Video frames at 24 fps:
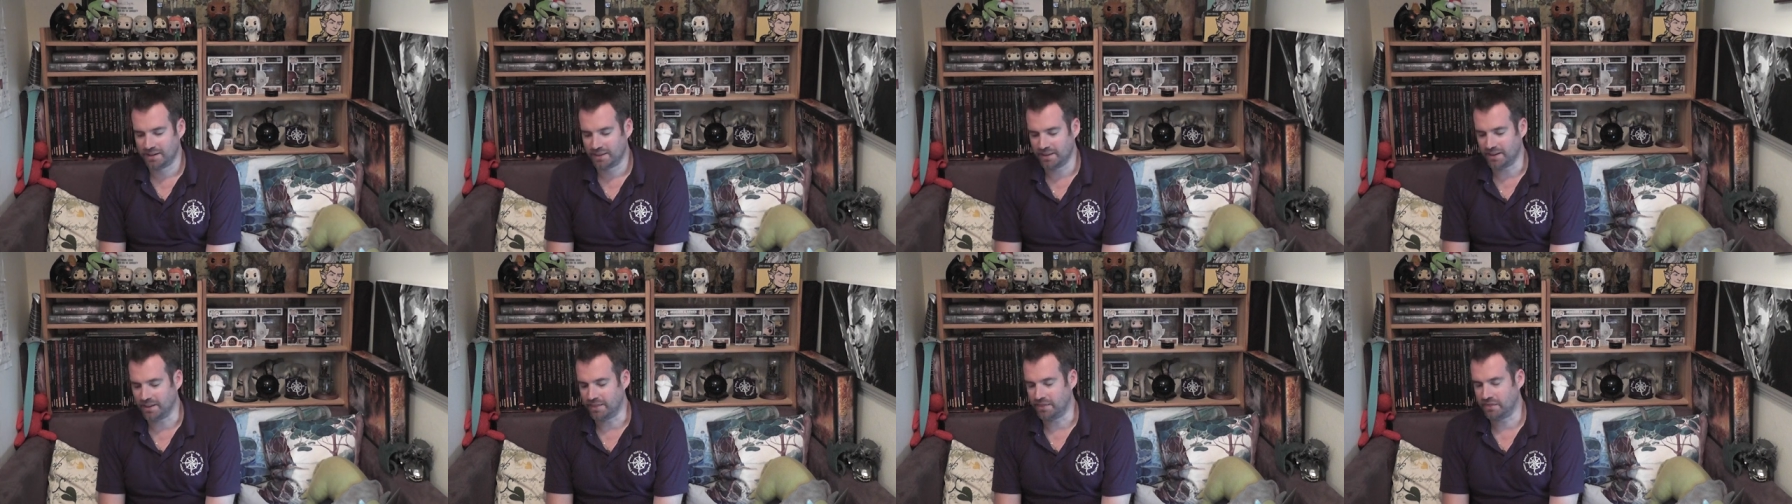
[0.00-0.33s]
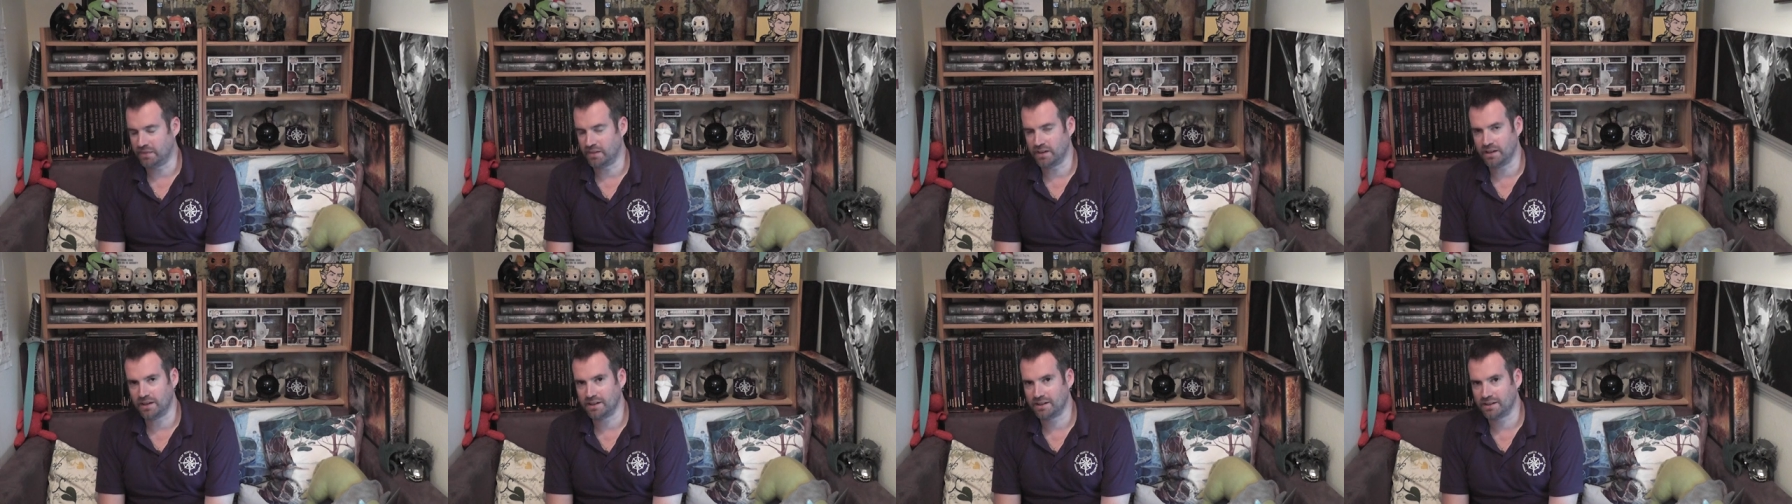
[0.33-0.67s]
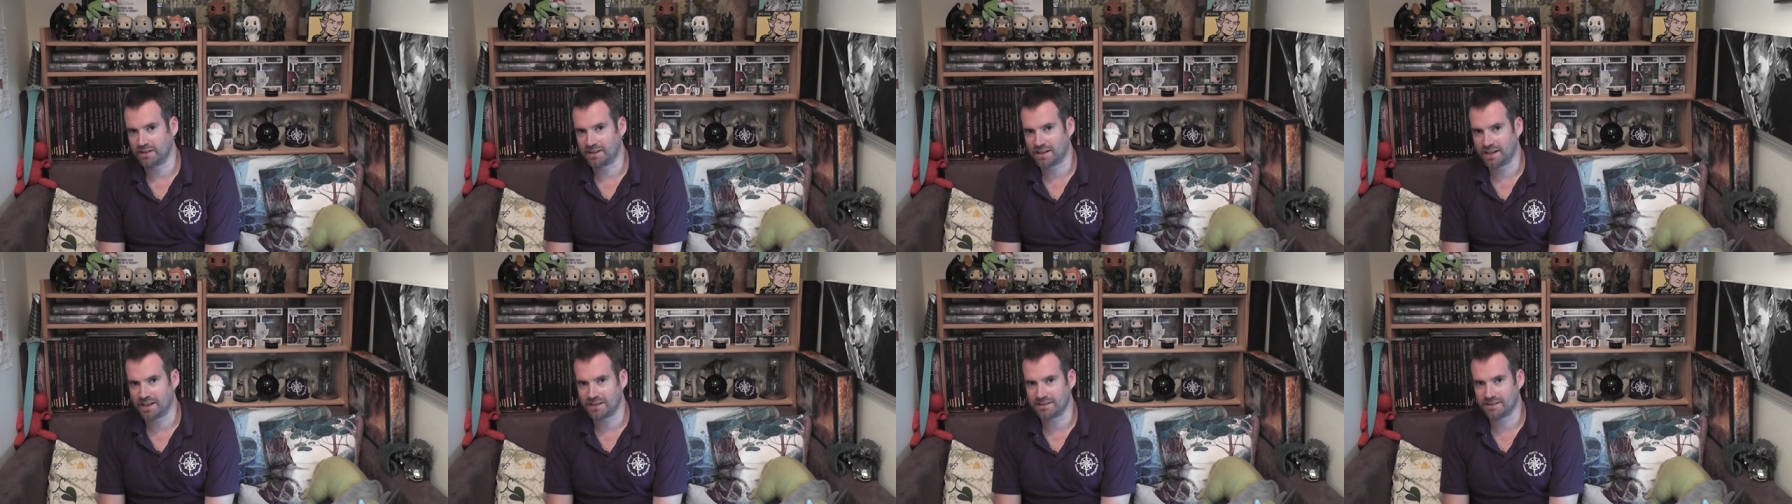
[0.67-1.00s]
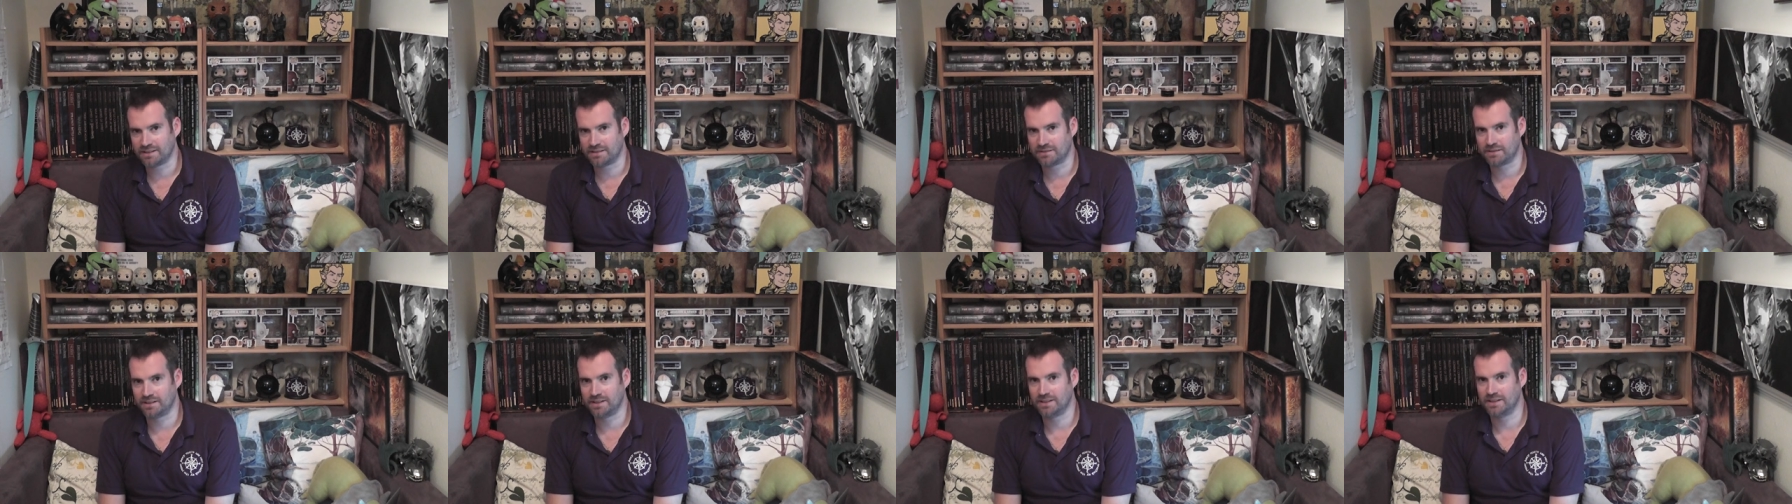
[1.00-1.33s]
the third
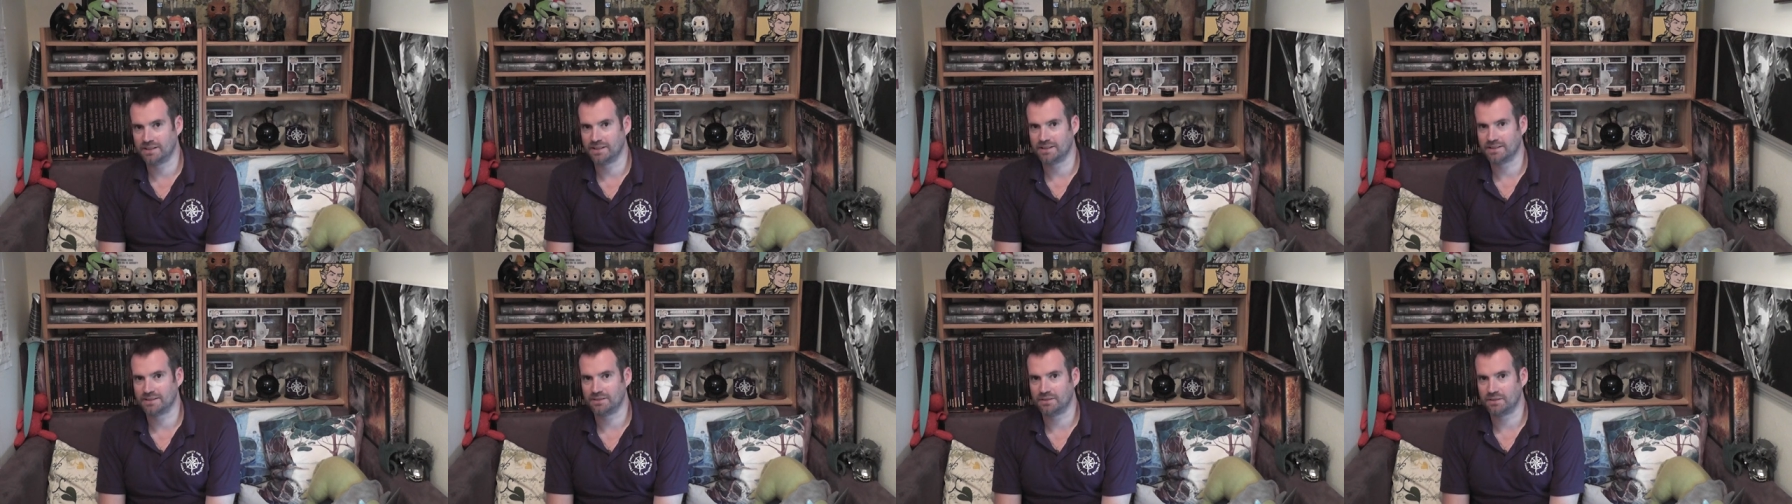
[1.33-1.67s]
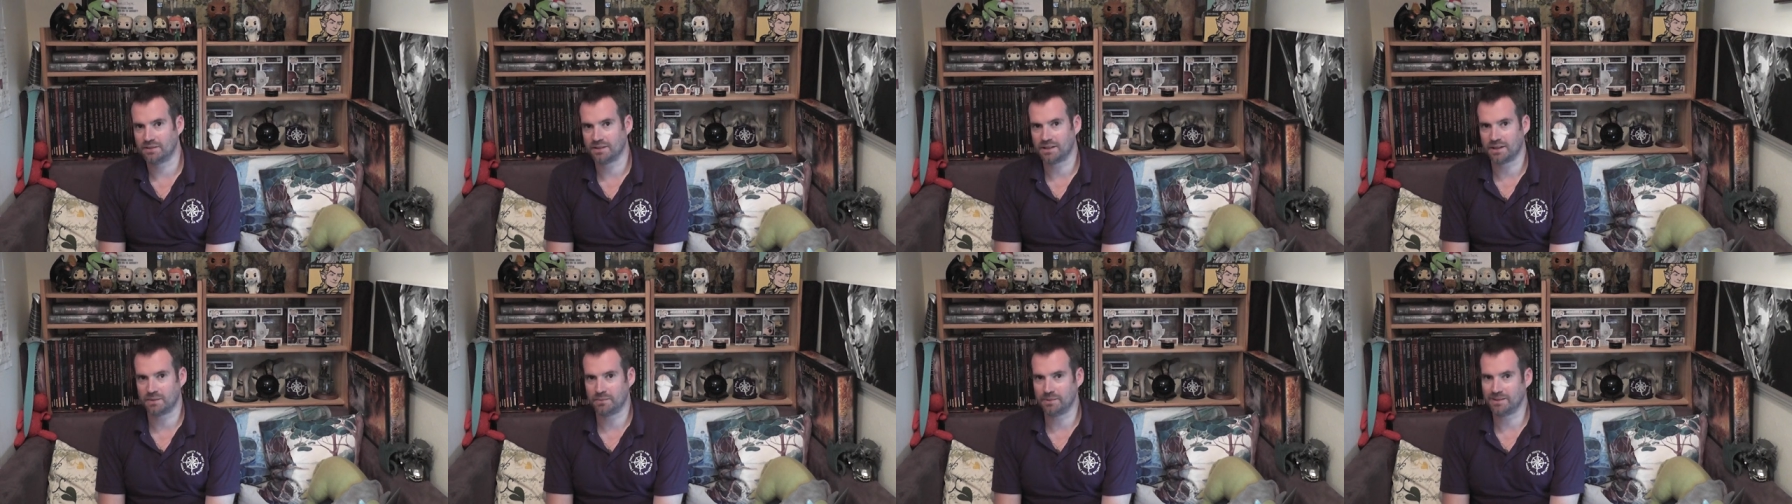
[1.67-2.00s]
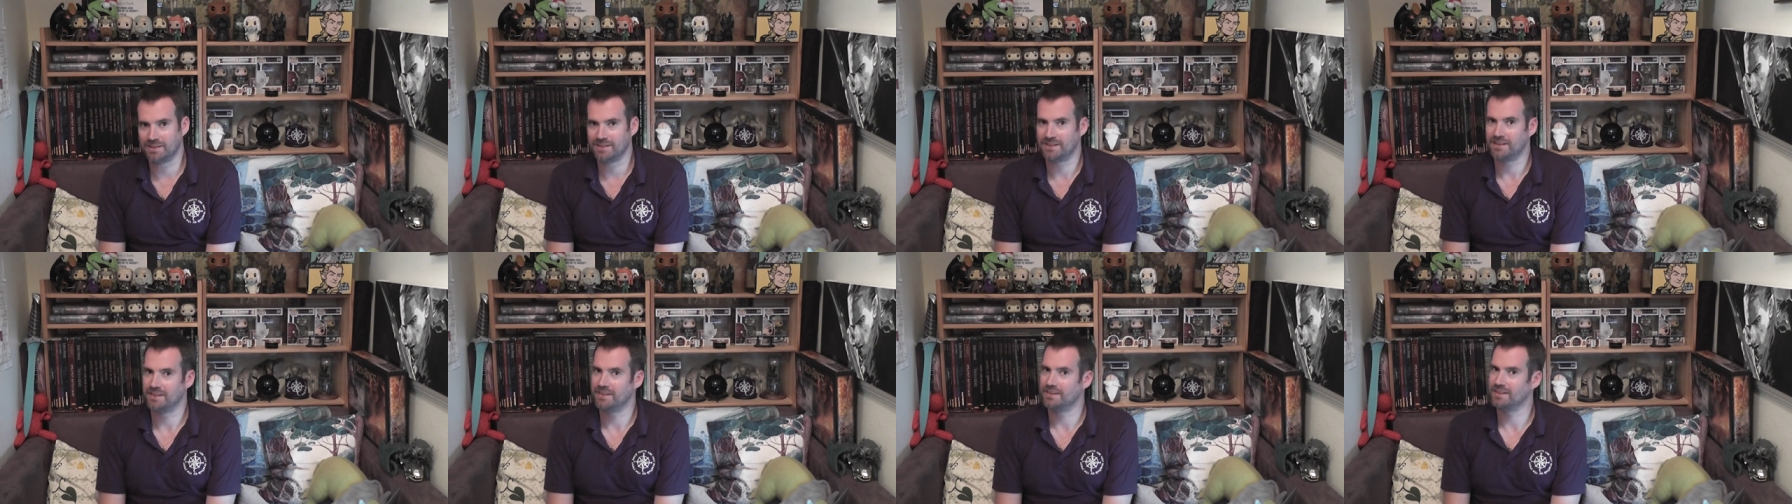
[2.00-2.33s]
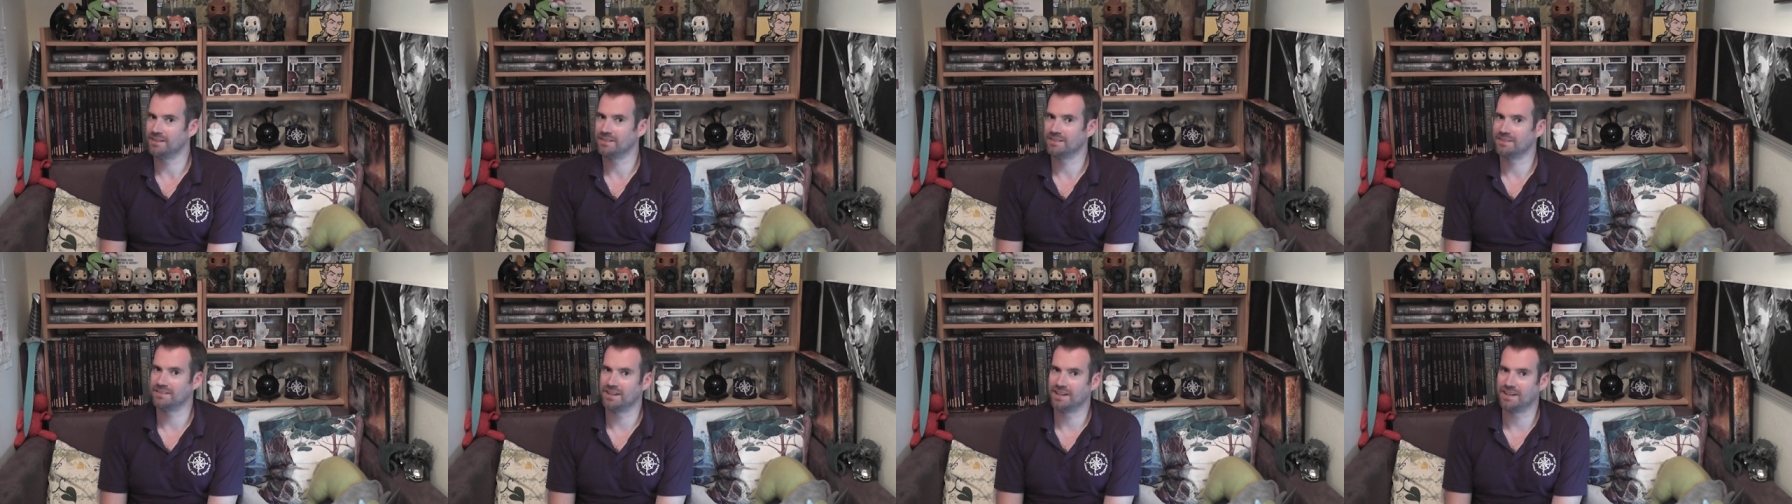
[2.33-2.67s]
category that has not come into
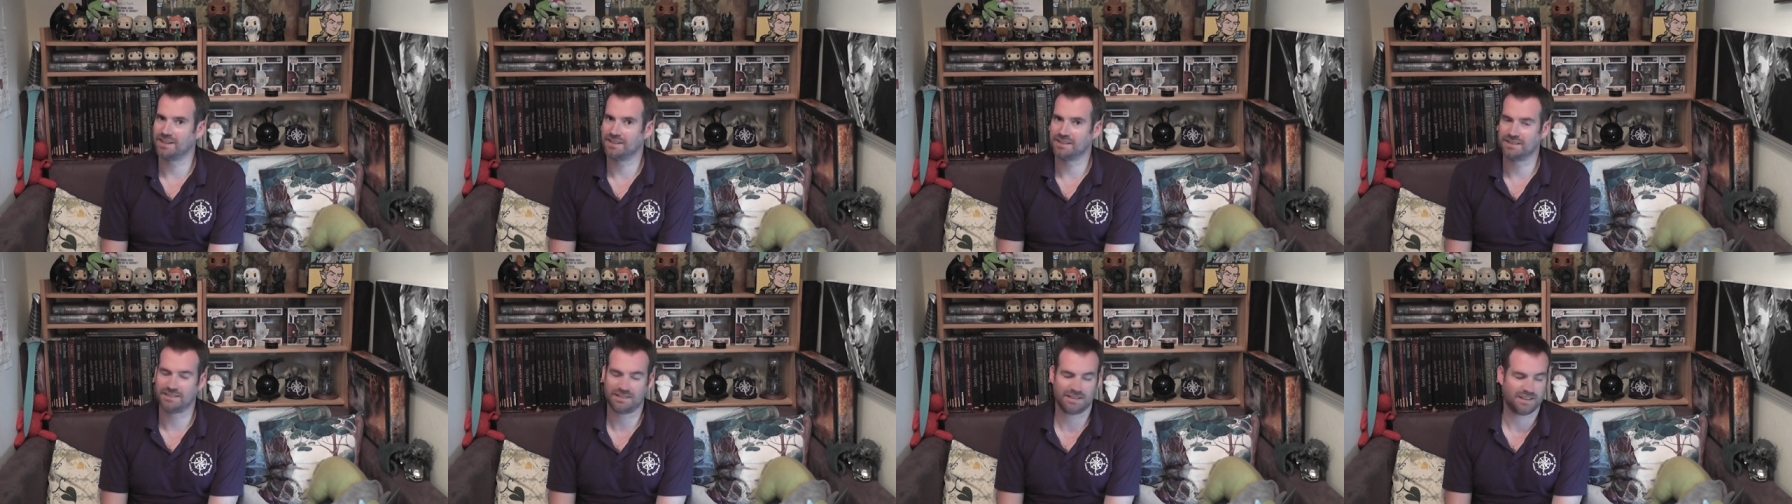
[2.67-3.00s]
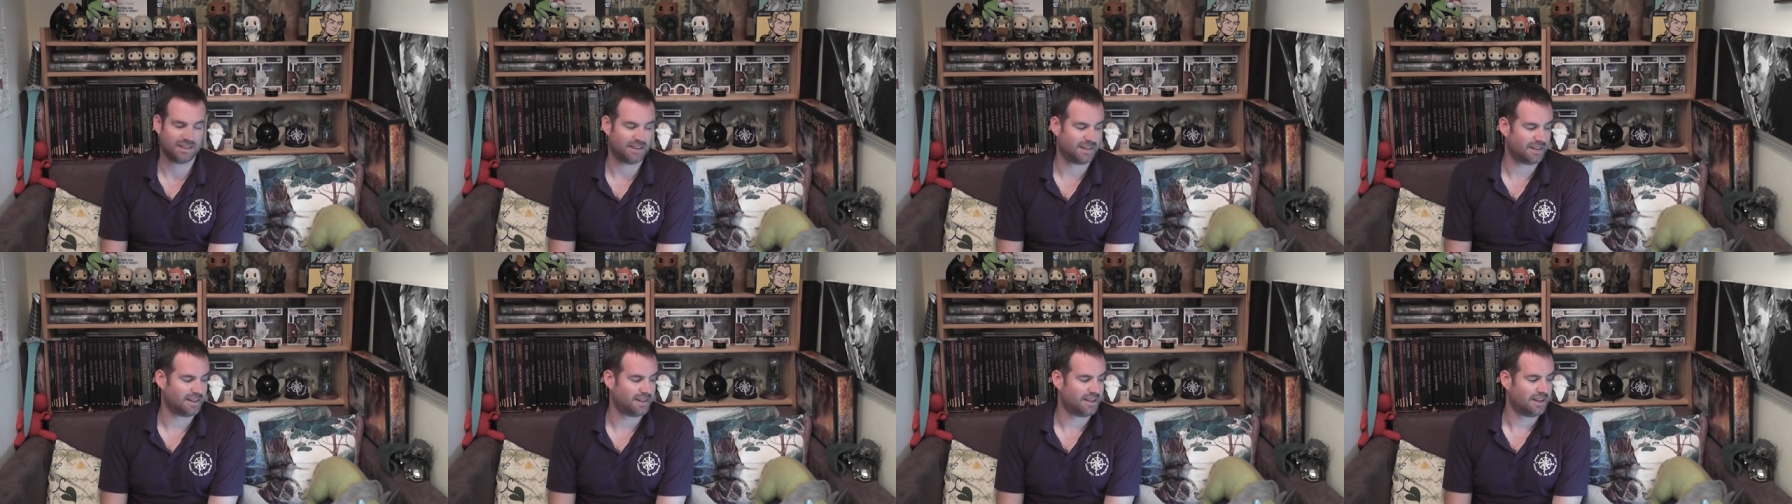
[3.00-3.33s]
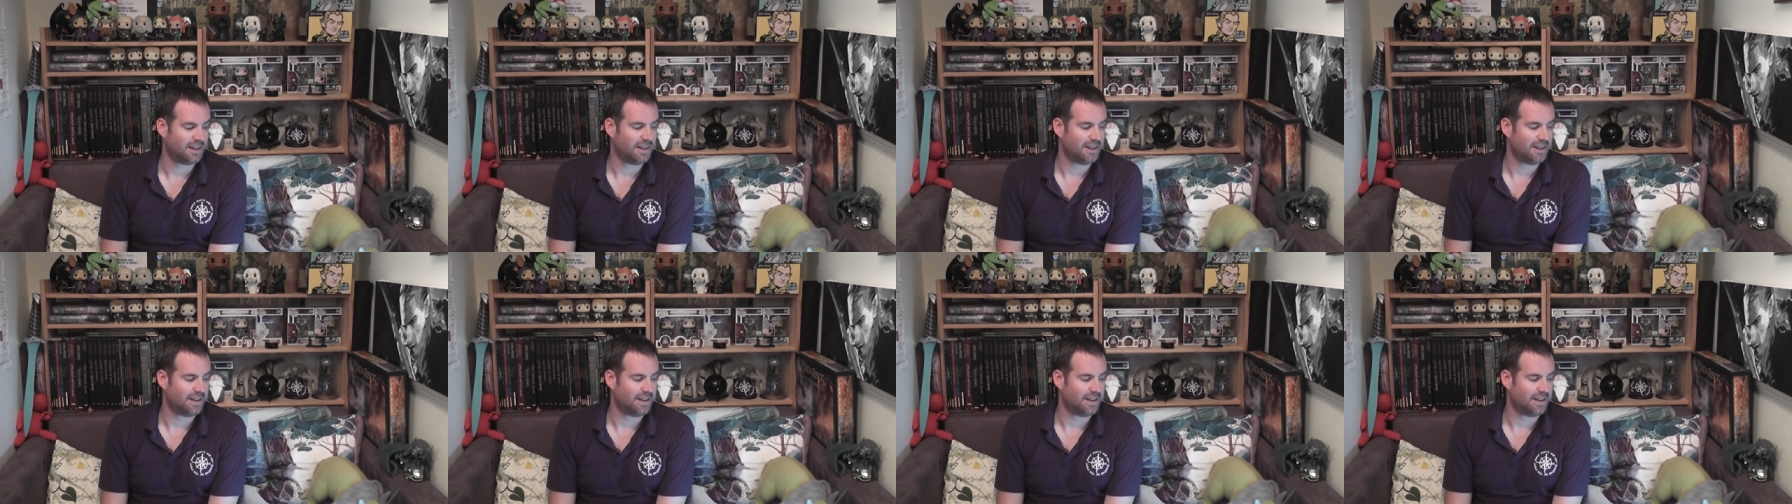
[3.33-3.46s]
things yet this year,